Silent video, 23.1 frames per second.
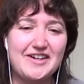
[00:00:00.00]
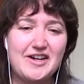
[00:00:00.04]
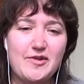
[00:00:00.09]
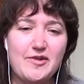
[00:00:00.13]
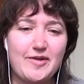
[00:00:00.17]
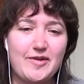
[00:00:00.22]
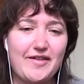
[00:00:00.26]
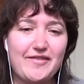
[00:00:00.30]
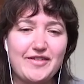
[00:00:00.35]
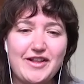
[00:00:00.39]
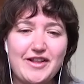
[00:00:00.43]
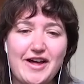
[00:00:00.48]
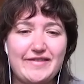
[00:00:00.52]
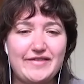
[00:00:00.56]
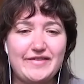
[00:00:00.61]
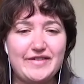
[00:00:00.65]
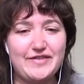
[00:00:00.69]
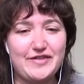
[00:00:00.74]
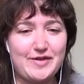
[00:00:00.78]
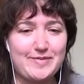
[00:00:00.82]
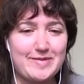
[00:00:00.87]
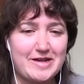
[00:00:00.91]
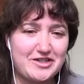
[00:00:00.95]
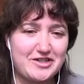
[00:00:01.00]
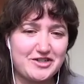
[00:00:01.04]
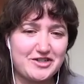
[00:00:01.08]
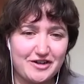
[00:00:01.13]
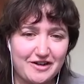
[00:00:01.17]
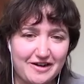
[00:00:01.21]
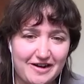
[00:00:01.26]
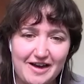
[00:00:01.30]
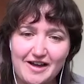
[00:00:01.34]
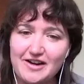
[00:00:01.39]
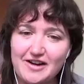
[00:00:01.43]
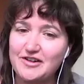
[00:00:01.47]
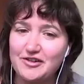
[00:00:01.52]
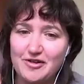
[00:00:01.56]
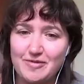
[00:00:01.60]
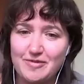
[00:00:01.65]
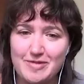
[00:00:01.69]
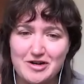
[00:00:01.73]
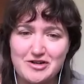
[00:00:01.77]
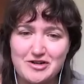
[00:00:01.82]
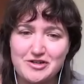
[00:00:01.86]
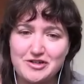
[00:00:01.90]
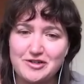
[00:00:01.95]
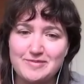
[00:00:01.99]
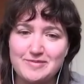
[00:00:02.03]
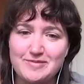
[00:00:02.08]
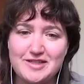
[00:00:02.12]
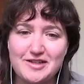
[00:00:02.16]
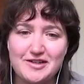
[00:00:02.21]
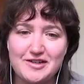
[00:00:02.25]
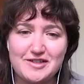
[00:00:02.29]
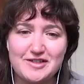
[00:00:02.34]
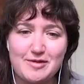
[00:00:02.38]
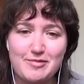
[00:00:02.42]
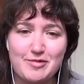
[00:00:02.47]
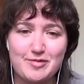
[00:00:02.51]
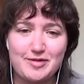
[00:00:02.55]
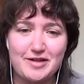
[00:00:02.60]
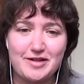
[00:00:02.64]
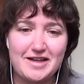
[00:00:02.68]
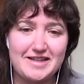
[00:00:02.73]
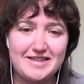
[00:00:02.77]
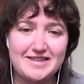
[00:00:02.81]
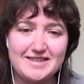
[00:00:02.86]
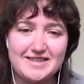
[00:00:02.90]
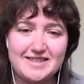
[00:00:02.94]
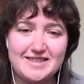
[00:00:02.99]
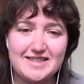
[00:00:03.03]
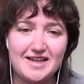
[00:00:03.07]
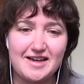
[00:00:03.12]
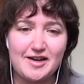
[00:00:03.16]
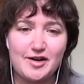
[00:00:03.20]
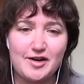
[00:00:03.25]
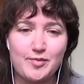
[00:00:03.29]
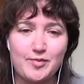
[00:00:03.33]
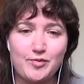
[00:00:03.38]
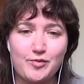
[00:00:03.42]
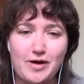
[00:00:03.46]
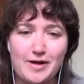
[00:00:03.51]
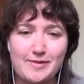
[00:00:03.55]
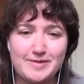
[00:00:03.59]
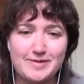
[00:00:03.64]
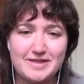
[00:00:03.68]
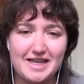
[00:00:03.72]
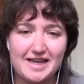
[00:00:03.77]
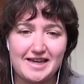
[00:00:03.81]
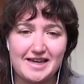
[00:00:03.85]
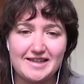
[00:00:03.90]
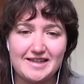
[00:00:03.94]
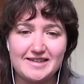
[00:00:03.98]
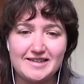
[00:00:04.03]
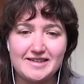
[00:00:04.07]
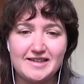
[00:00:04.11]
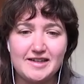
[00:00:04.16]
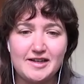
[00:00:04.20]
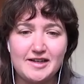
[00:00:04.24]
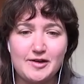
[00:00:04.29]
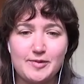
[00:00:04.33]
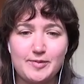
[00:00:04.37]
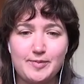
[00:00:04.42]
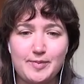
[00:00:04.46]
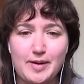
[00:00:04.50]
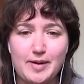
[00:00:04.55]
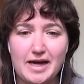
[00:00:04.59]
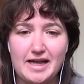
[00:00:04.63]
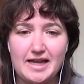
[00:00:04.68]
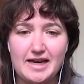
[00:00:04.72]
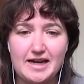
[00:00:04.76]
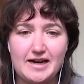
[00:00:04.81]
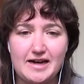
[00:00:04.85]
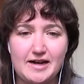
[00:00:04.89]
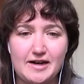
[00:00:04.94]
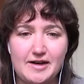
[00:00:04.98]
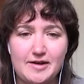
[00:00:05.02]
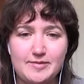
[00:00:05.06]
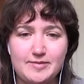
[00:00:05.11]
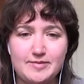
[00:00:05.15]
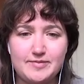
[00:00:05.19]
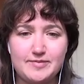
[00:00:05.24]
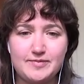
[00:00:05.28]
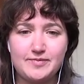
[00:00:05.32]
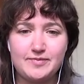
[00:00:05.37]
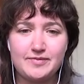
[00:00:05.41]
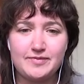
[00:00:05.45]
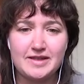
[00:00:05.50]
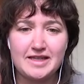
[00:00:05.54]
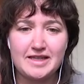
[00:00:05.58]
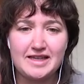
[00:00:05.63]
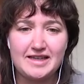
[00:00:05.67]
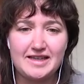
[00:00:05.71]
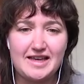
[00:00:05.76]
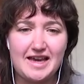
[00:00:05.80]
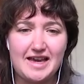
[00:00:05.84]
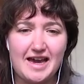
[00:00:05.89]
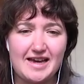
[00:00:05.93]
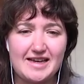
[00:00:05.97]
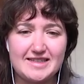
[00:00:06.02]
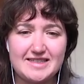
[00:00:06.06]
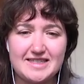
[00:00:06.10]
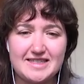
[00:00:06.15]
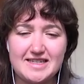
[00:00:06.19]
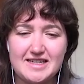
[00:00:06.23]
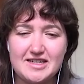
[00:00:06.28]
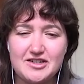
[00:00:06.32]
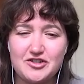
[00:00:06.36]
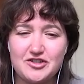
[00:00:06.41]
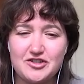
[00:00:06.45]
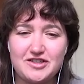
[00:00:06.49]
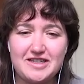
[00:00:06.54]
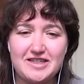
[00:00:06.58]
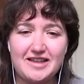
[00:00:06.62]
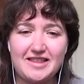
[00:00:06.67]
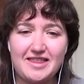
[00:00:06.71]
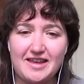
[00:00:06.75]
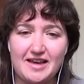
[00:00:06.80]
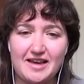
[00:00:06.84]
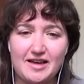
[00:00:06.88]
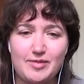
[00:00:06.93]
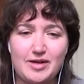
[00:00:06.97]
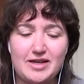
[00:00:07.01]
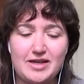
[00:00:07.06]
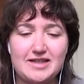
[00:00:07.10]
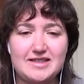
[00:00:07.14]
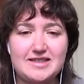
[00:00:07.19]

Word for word: We have a lot of information on how to grow mushrooms on Double Blind's um, website, but um, yeah, it's an interesting thing because